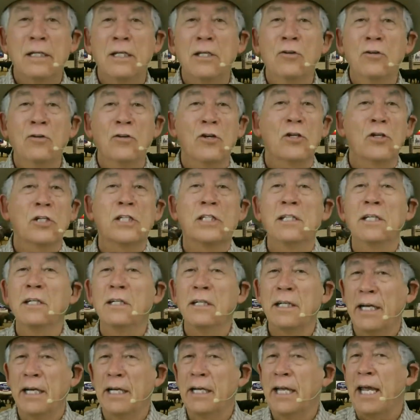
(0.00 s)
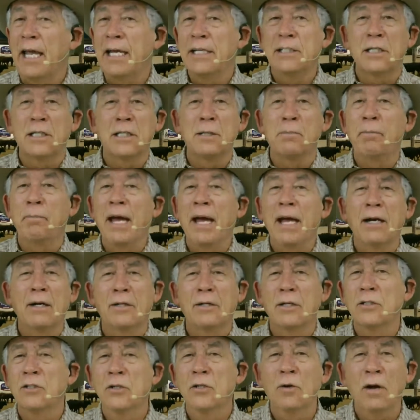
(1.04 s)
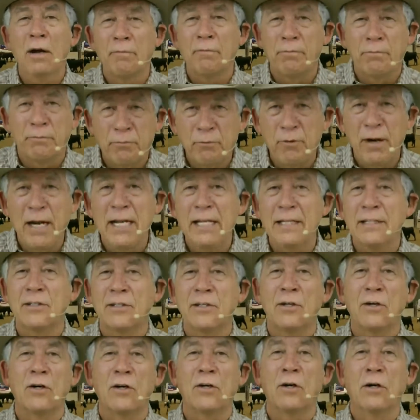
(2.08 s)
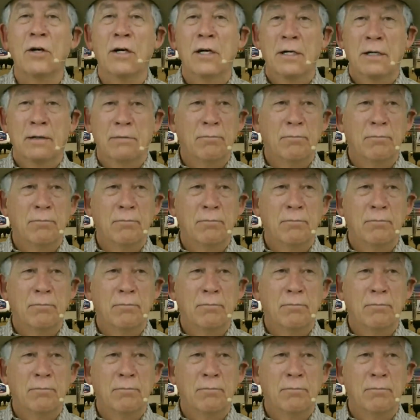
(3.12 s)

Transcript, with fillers: you're still engaged in the battle because you have friends that are,